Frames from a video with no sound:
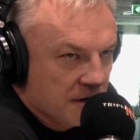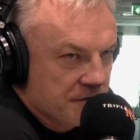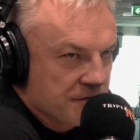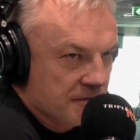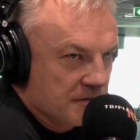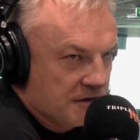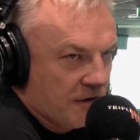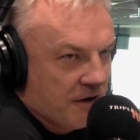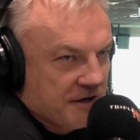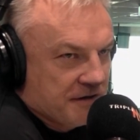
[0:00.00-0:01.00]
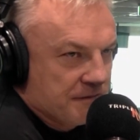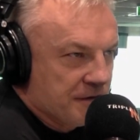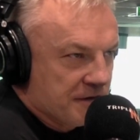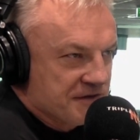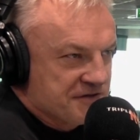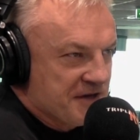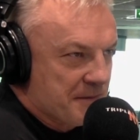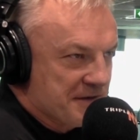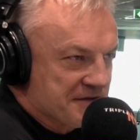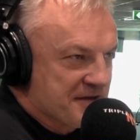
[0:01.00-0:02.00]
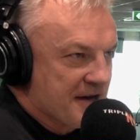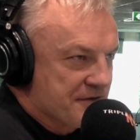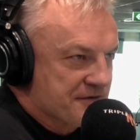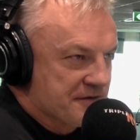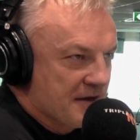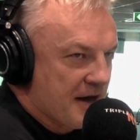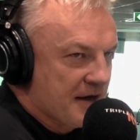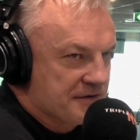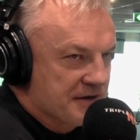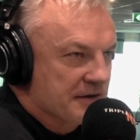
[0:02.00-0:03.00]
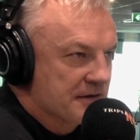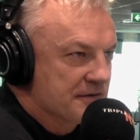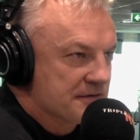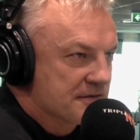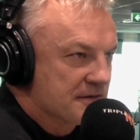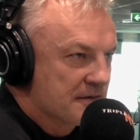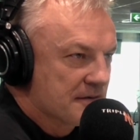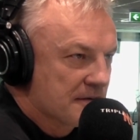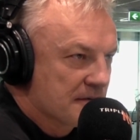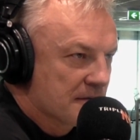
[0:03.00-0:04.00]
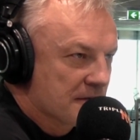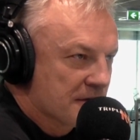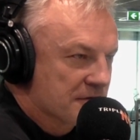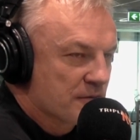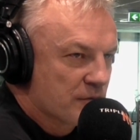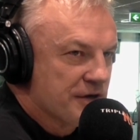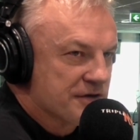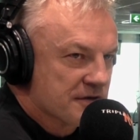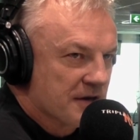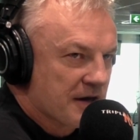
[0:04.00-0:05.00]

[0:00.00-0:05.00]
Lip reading: I get the feeling there's something Souths aren't telling us. There's a reason they